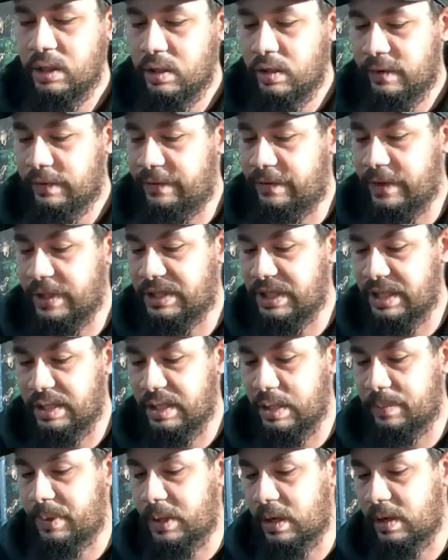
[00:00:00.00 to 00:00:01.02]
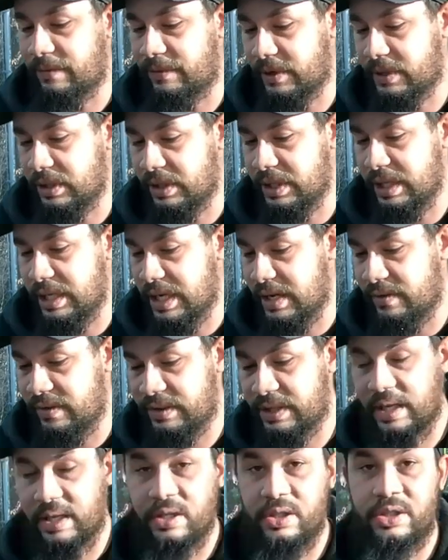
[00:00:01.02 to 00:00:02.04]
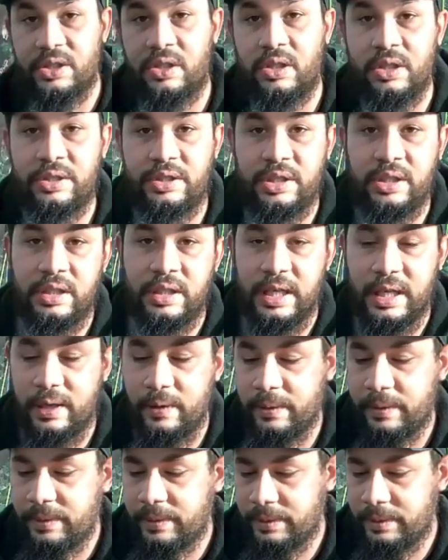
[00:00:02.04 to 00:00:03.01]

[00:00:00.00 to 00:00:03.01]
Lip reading: fits in there perfectly and everything is good to go.